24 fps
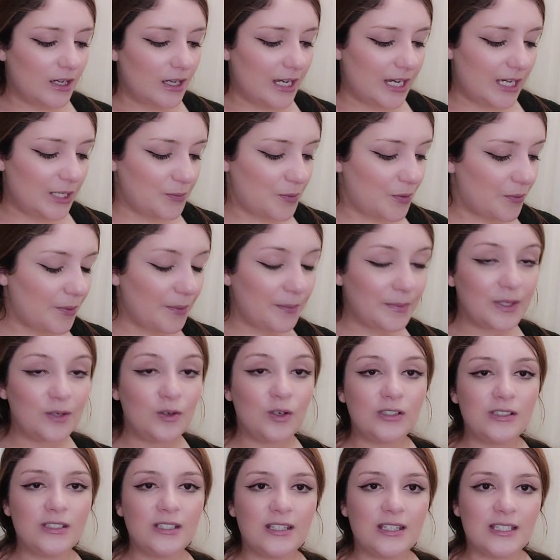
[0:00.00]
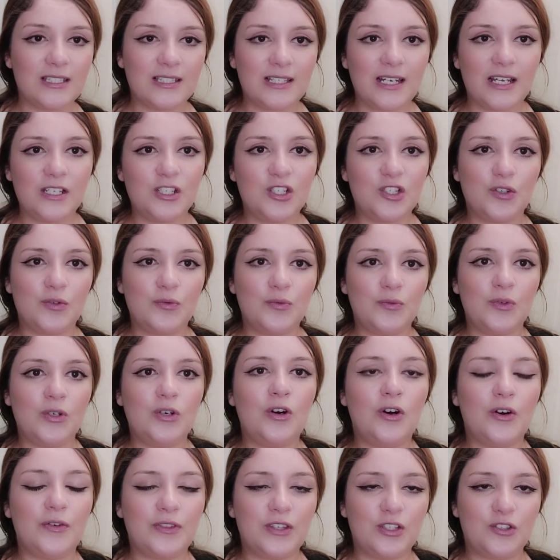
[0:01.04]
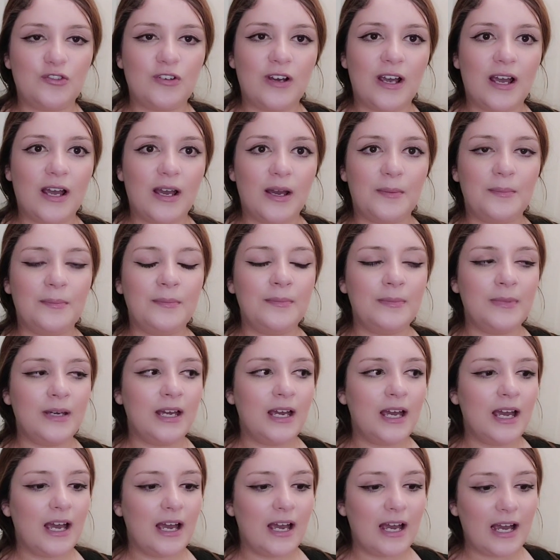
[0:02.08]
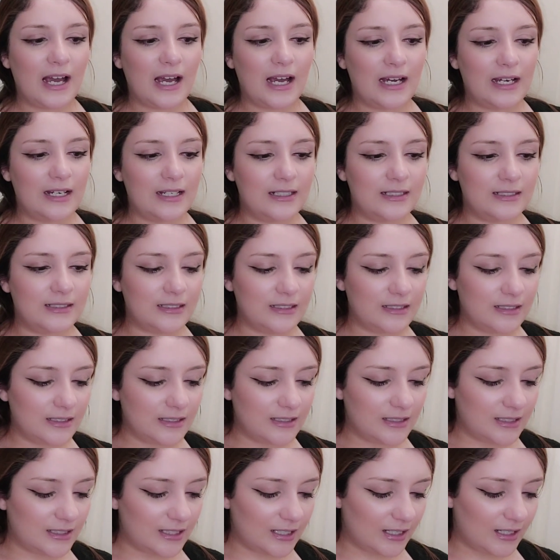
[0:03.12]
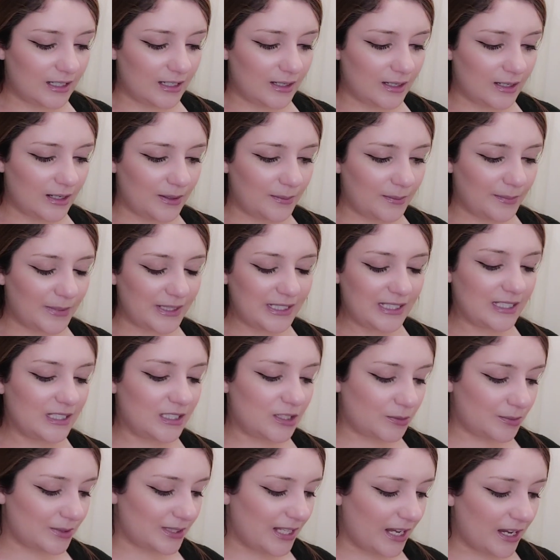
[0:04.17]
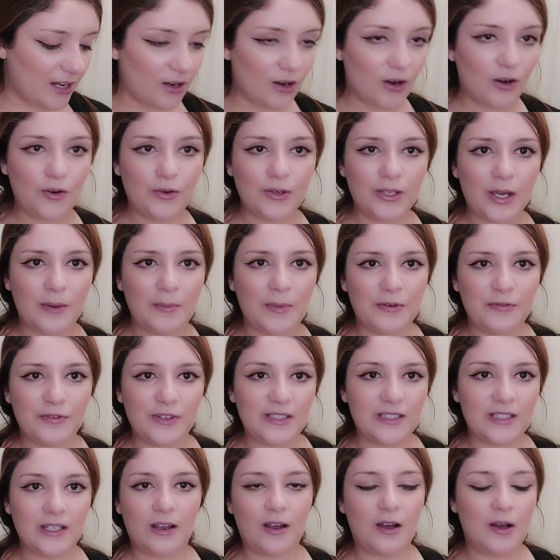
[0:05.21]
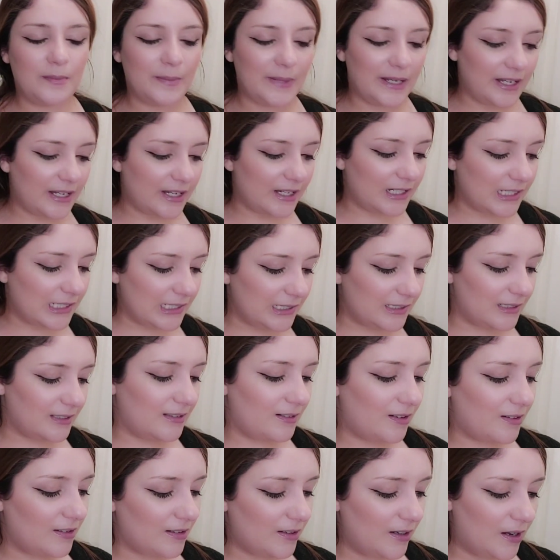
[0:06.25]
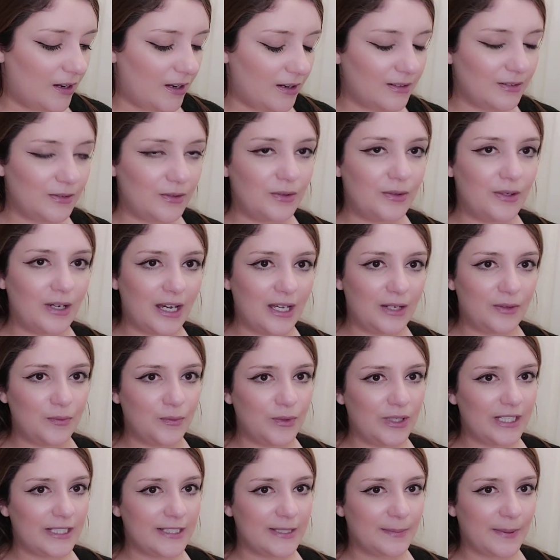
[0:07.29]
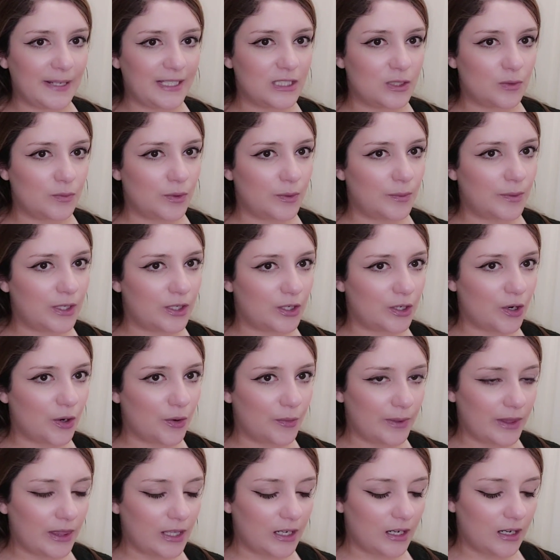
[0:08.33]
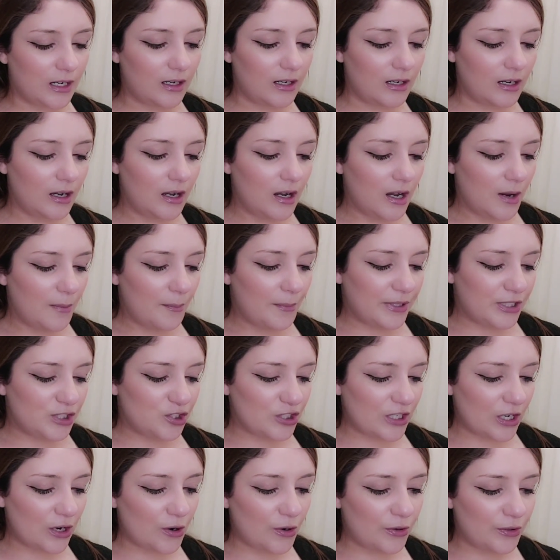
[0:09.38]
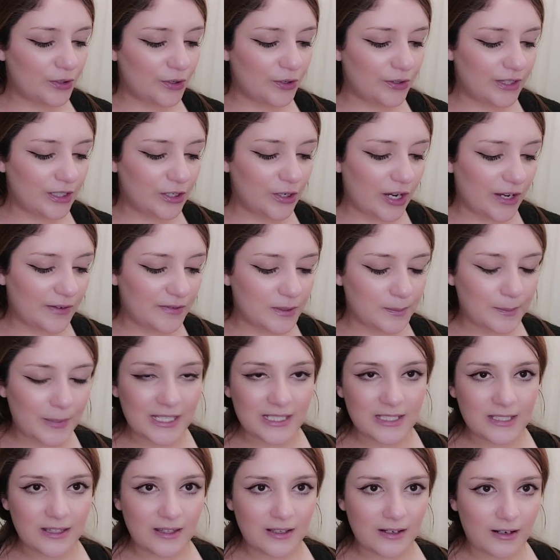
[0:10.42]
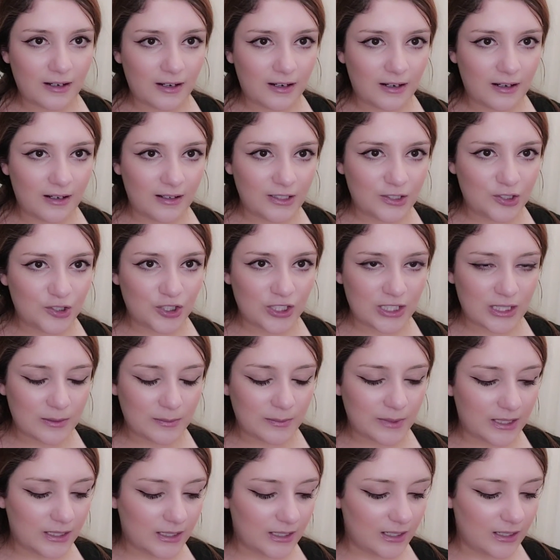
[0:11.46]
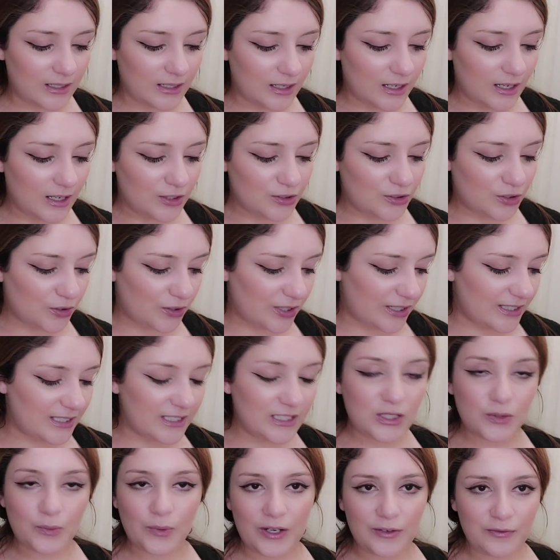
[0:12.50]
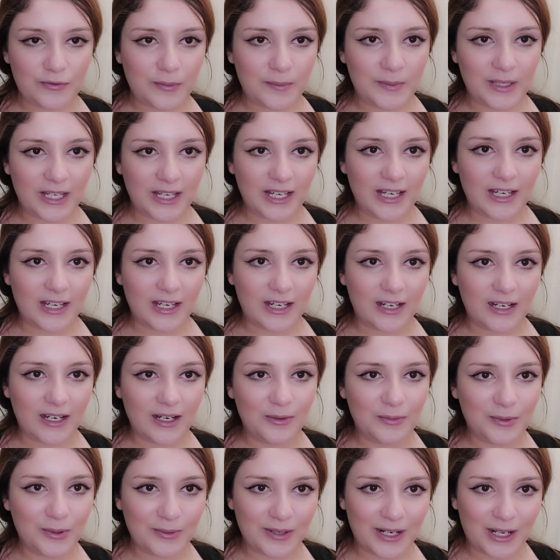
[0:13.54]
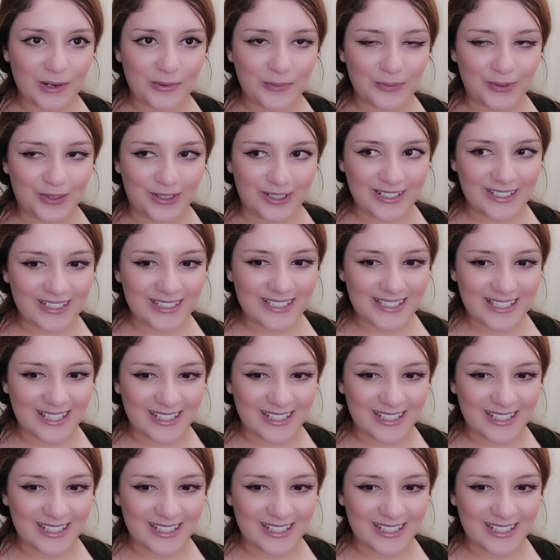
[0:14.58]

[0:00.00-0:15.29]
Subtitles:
Anyway, when we got to the station, we got off the tram, and my sister was like, "Oh yeah, my friends are coming," and blah, blah, blah. And we expected we were going to go with her. But she's like, "Oh no, they don't have space in the car. It's just me. So you guys need to wait for me here." And we were like, "What?"